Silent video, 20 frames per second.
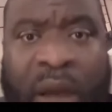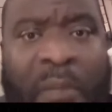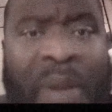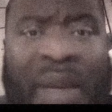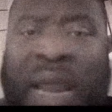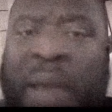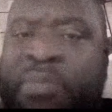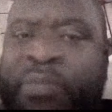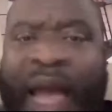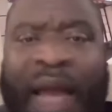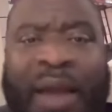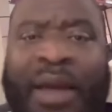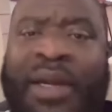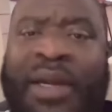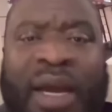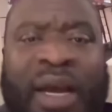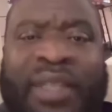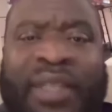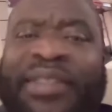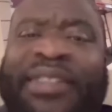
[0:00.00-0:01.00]
But I'm not
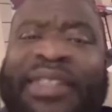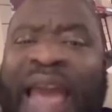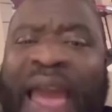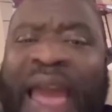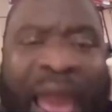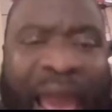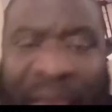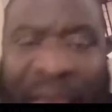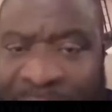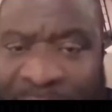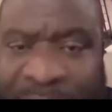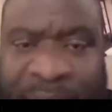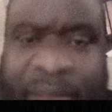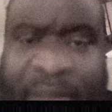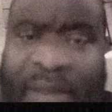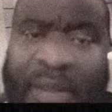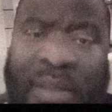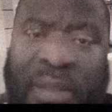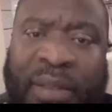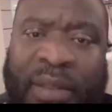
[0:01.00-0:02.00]
going to attack
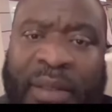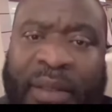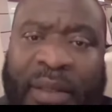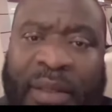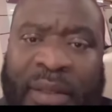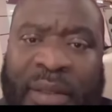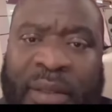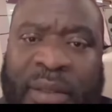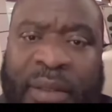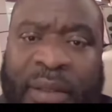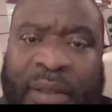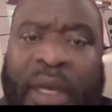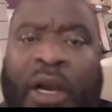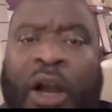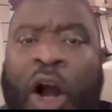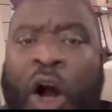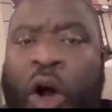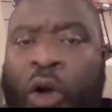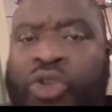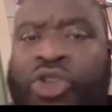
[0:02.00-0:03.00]
the
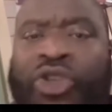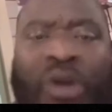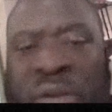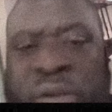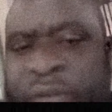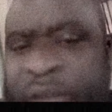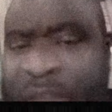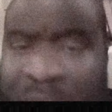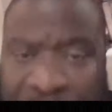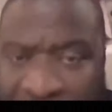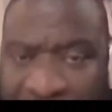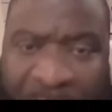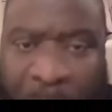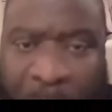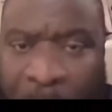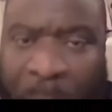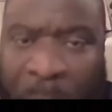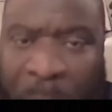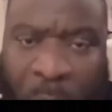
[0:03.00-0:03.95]
culture of hip hop